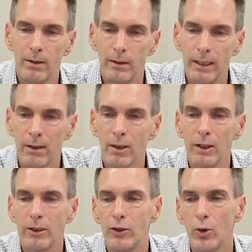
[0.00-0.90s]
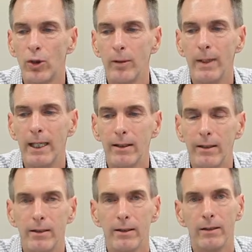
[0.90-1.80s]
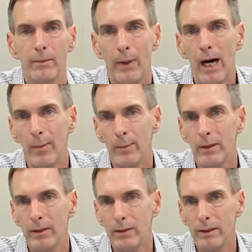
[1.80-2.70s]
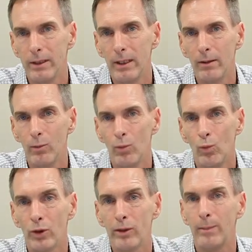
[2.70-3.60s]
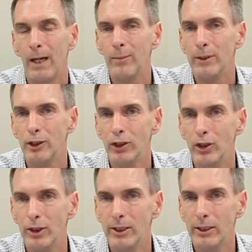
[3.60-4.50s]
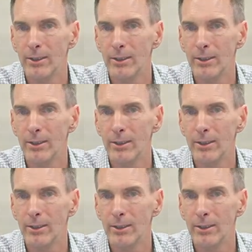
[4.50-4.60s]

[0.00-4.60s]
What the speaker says: Now I'd like to talk about the pump and what the pump is used